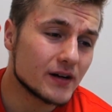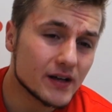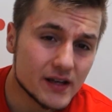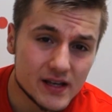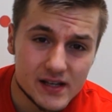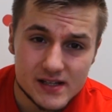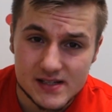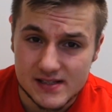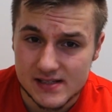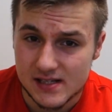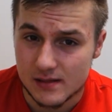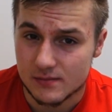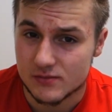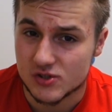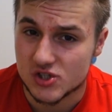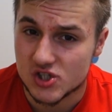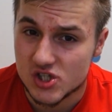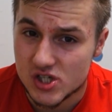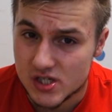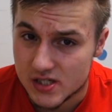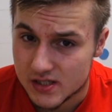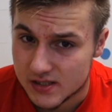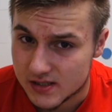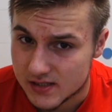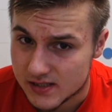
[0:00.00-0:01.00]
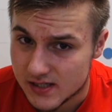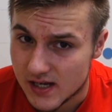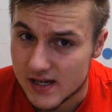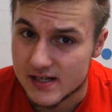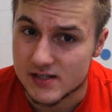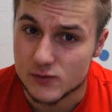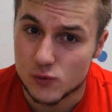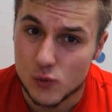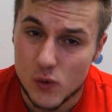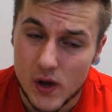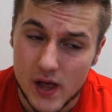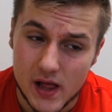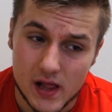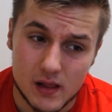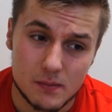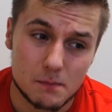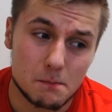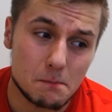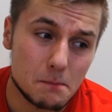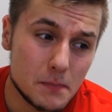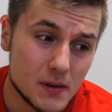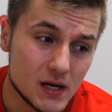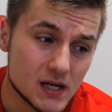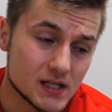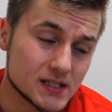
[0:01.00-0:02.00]
it's some genes as
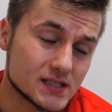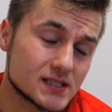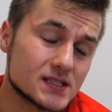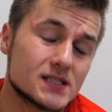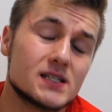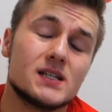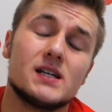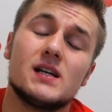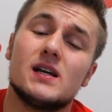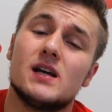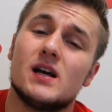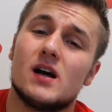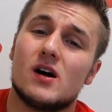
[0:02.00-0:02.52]
well, but